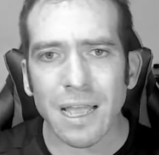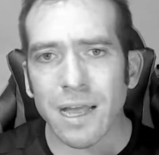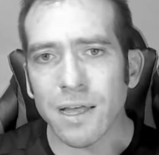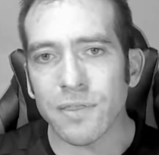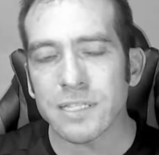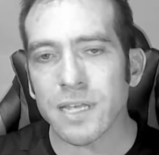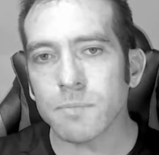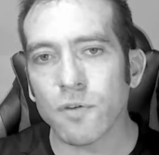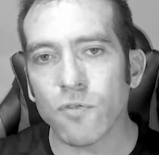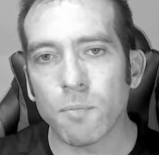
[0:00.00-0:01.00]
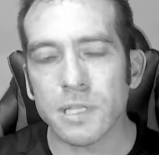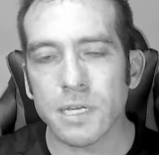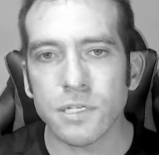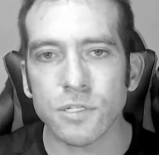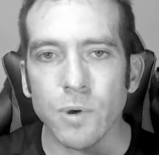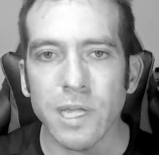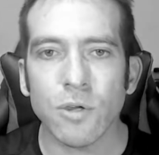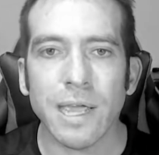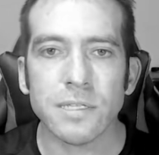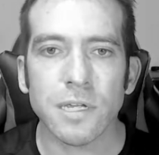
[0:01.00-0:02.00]
The types of competitions where
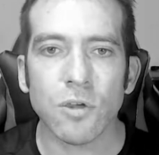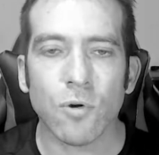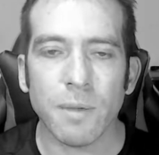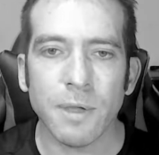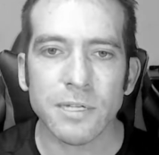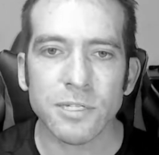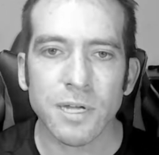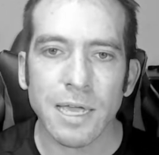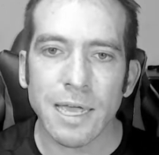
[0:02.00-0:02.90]
you enter your image